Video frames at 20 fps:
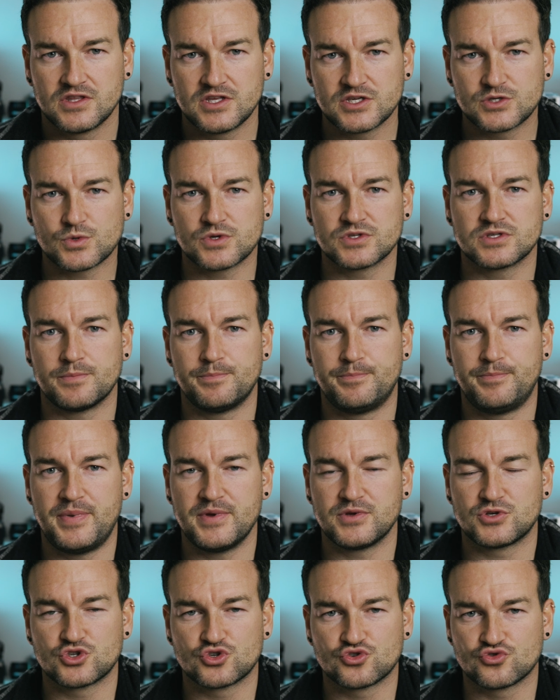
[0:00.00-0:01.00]
This one's a
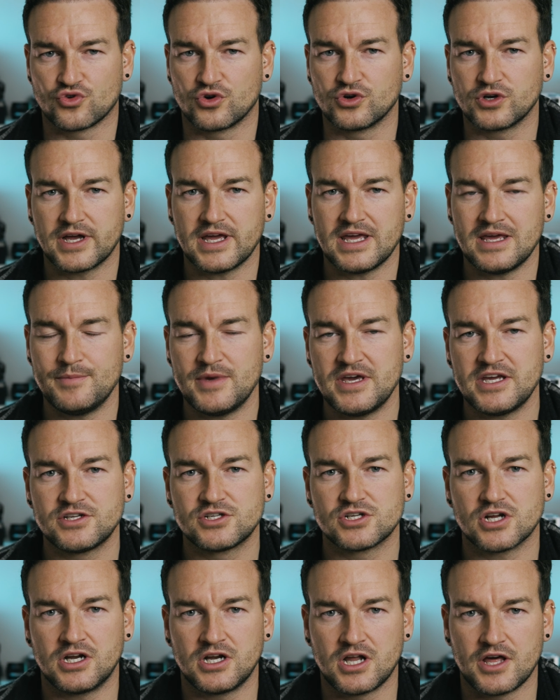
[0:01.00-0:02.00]
bit stronger
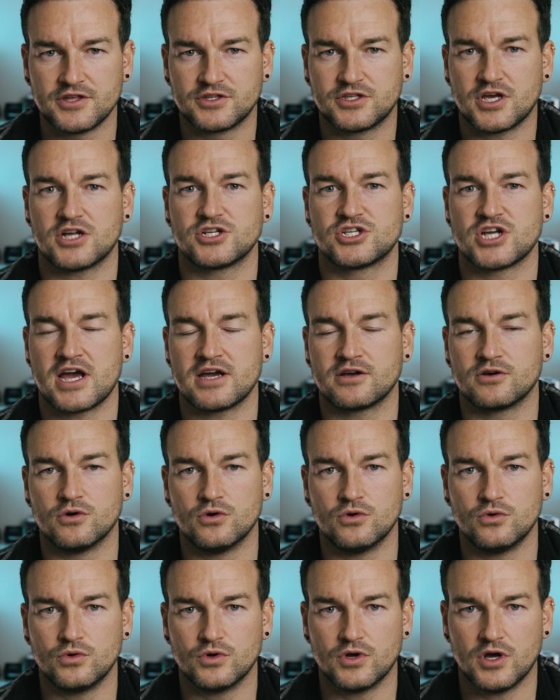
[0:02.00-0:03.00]
image. I like the Dutch
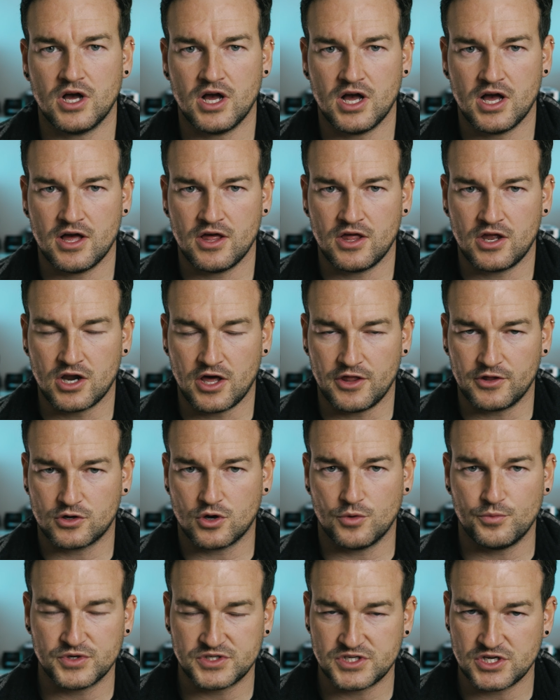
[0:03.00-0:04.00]
angle, I like the
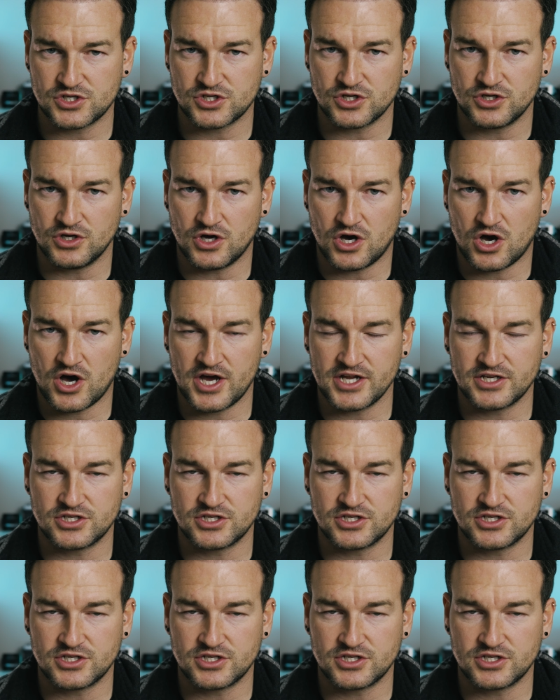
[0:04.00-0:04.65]
composition. I